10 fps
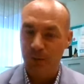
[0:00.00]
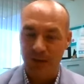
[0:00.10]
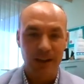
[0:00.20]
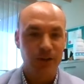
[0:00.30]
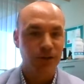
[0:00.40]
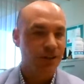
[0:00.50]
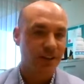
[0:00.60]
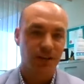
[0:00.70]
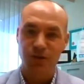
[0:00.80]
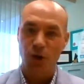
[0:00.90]
But interesting,
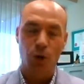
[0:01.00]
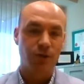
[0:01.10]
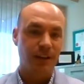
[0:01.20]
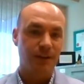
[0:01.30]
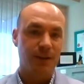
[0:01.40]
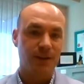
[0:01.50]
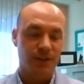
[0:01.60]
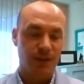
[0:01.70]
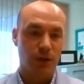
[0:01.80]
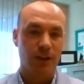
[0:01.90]
there's no difference
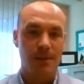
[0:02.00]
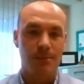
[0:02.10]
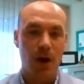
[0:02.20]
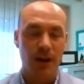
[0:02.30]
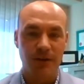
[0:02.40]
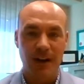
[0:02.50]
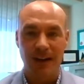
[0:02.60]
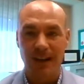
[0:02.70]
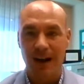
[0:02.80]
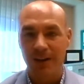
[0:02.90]
if you're looking at body
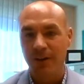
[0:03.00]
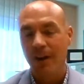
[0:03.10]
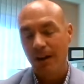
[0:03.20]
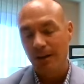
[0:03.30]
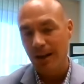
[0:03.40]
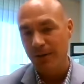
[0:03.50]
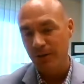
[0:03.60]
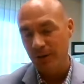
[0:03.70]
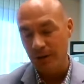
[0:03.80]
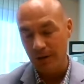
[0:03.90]
fat loss,
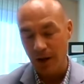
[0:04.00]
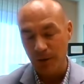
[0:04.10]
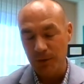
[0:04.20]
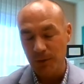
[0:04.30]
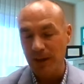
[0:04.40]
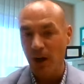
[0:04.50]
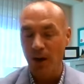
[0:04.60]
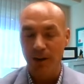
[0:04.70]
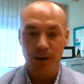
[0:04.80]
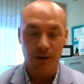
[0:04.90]
loss or loss between
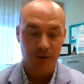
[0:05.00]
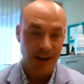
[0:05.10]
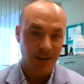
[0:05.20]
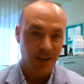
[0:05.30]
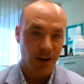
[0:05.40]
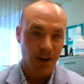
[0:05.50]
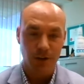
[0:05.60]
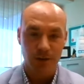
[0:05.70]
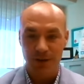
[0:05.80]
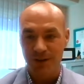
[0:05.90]
cardio or fasted
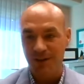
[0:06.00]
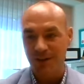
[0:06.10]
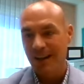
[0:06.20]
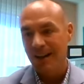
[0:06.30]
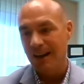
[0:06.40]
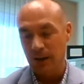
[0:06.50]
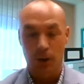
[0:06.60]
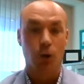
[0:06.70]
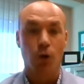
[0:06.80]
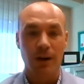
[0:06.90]
cardio versus uh,
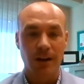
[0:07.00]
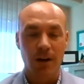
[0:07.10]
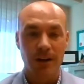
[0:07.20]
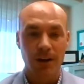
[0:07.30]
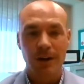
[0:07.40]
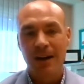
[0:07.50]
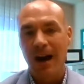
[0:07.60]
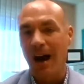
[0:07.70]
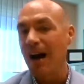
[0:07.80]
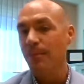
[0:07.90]
caloric cardio.
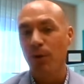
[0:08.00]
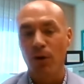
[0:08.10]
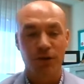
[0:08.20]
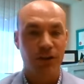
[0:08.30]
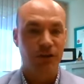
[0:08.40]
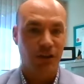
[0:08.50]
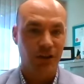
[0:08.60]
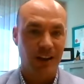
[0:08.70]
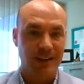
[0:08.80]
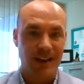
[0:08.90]
I personally
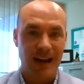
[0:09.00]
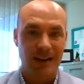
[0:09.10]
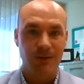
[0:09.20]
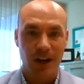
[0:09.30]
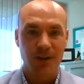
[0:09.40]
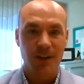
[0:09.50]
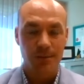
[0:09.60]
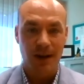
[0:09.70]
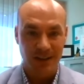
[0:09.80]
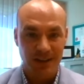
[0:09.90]
just like to have nothing in
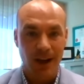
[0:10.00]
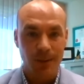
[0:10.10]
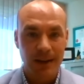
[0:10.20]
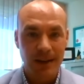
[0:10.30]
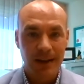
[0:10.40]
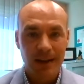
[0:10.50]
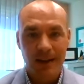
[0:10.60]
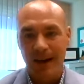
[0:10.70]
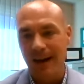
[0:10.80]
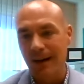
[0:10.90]
my stomach.
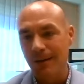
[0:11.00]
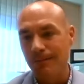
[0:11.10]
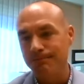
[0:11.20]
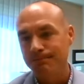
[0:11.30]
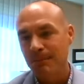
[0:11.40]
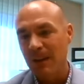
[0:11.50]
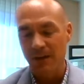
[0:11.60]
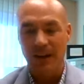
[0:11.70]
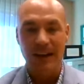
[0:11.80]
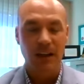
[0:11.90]
Um,
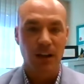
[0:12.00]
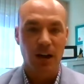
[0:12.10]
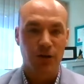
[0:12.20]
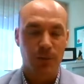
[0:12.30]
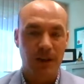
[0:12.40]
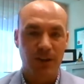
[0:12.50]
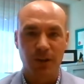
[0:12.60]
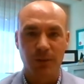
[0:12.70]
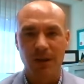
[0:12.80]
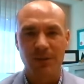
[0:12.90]
if I eat a large meal,
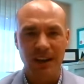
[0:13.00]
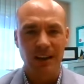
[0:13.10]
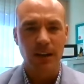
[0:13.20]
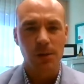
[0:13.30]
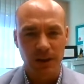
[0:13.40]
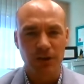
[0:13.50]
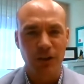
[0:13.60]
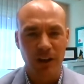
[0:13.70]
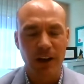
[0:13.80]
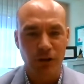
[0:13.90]
sometimes I get a little bit of
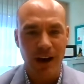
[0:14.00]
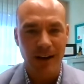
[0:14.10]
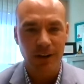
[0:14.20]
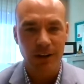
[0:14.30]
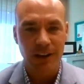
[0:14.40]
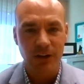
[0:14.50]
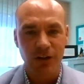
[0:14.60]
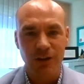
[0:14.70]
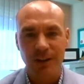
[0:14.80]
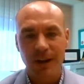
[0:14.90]
G I tract
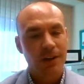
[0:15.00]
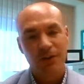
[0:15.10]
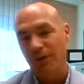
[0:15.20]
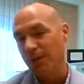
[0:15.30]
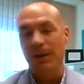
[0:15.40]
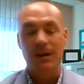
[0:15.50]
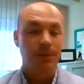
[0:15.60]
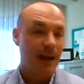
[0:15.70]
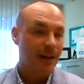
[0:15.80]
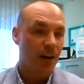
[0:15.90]
irritation. So for me,
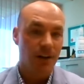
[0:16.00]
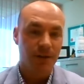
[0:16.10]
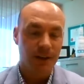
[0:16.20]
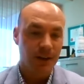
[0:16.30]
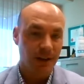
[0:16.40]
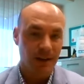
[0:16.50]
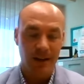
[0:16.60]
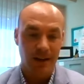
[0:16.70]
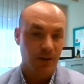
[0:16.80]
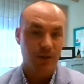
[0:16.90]
black coffee
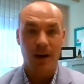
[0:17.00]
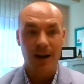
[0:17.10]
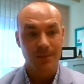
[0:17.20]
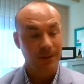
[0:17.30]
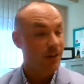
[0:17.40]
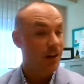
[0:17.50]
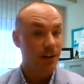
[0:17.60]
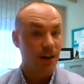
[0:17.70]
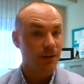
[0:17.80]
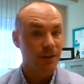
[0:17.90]
is fine, but a lot
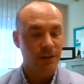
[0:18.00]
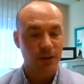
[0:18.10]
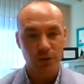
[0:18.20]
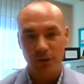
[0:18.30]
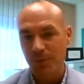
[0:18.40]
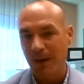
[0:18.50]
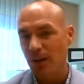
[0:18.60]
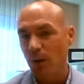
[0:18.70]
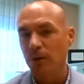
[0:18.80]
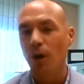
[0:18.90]
of other individuals might
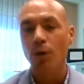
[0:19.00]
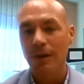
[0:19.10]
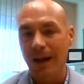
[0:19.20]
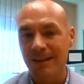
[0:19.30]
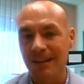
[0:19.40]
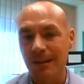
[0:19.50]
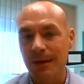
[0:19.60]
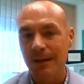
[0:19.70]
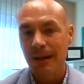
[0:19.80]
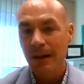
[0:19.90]
go low
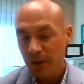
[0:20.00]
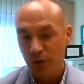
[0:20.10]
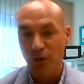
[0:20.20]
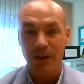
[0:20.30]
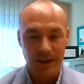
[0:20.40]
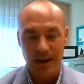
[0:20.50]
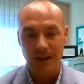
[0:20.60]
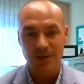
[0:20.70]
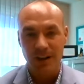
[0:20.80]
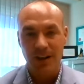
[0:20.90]
glycemic during the
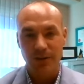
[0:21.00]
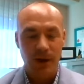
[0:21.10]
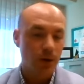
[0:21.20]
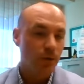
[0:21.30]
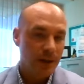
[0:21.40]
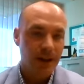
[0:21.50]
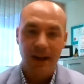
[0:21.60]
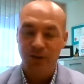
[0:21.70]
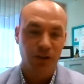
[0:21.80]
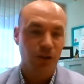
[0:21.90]
exercise bout.
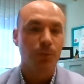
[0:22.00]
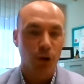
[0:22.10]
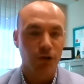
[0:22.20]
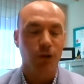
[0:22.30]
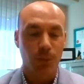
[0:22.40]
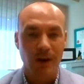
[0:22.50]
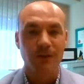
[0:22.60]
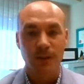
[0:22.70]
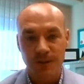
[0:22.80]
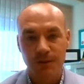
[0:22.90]
It's just a personal
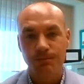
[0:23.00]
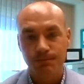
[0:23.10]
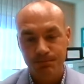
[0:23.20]
preference.